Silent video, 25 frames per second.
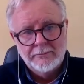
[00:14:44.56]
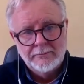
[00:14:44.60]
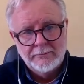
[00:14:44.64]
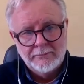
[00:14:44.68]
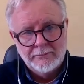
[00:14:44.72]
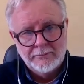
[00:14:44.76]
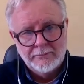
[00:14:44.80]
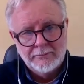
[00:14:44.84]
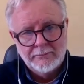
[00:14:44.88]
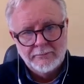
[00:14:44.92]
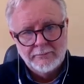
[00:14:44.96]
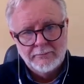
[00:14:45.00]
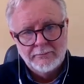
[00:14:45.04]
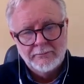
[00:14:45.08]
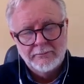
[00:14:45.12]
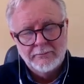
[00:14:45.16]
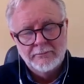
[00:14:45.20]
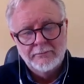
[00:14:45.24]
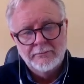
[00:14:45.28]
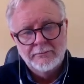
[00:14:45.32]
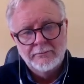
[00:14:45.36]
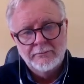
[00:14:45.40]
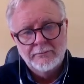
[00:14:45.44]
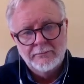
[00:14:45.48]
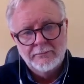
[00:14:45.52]

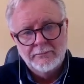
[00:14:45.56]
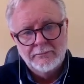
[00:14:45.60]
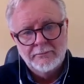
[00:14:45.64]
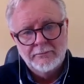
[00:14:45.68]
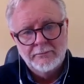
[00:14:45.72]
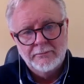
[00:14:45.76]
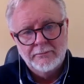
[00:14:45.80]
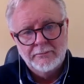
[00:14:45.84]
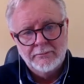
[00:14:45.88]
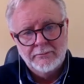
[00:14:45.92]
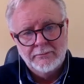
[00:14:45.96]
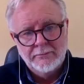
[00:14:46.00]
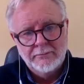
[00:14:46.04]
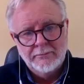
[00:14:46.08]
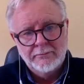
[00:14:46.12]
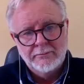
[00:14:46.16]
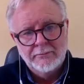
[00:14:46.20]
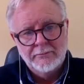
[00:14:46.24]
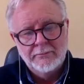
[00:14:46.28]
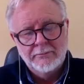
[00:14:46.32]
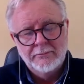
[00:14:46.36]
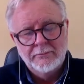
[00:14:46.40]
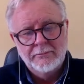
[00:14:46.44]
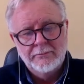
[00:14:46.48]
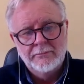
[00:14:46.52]

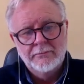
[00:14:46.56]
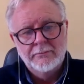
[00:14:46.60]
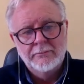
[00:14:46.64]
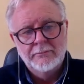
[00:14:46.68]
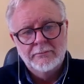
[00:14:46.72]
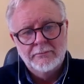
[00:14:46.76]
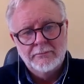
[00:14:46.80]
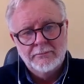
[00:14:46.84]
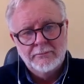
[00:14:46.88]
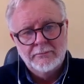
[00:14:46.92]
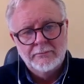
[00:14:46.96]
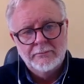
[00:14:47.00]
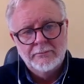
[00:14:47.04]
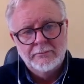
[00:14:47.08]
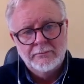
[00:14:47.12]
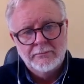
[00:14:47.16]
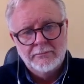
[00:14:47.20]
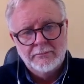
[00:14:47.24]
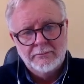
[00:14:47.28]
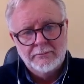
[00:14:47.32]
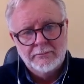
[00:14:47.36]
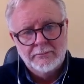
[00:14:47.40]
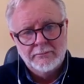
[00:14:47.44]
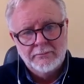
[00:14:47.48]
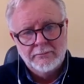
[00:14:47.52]

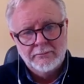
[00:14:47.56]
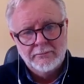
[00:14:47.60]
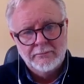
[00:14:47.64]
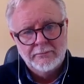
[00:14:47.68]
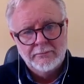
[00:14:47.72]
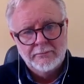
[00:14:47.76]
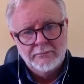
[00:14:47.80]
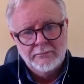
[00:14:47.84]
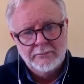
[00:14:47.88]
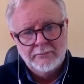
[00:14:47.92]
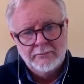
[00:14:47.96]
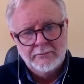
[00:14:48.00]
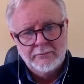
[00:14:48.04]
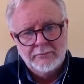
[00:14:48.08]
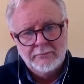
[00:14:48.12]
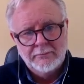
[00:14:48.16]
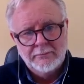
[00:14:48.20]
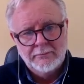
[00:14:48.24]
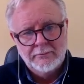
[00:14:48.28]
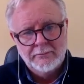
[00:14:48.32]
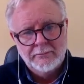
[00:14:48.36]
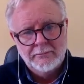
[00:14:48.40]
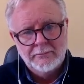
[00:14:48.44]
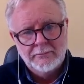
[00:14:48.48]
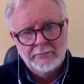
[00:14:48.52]

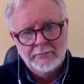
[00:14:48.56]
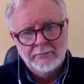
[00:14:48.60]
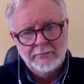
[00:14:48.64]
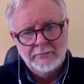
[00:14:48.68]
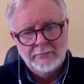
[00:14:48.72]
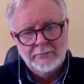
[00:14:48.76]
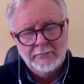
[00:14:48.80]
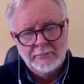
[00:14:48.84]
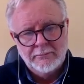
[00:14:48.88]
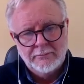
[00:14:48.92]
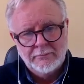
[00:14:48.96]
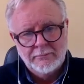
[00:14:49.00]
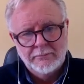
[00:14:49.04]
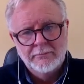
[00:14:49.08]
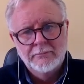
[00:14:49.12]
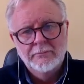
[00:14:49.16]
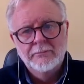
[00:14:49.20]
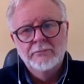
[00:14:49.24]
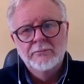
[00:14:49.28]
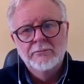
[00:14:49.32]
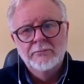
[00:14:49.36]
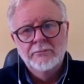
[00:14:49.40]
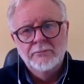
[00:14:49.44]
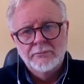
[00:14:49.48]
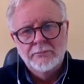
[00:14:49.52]

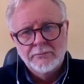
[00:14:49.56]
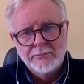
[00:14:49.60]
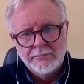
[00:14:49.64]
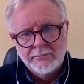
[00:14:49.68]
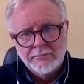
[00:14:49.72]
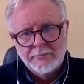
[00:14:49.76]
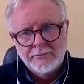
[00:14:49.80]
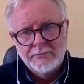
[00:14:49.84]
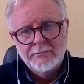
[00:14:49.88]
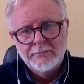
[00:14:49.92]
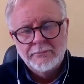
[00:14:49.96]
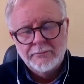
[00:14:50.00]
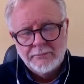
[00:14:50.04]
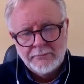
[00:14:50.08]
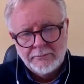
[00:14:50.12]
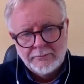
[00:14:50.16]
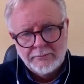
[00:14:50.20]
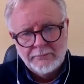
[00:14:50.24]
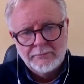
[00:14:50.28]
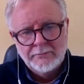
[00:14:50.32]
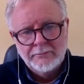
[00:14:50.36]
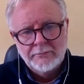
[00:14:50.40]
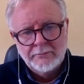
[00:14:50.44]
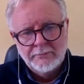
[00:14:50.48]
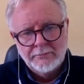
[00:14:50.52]

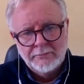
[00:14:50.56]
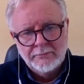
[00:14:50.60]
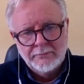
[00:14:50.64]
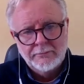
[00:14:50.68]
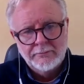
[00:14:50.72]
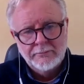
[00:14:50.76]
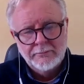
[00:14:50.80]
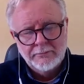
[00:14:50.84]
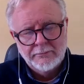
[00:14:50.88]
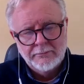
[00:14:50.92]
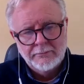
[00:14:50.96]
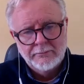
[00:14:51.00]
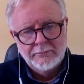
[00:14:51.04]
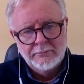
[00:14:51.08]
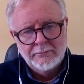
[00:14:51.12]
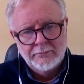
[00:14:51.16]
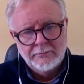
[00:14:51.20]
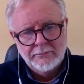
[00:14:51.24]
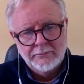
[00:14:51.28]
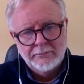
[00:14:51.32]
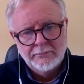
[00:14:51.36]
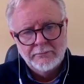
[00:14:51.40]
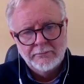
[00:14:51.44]
No words are spoken by the person on screen.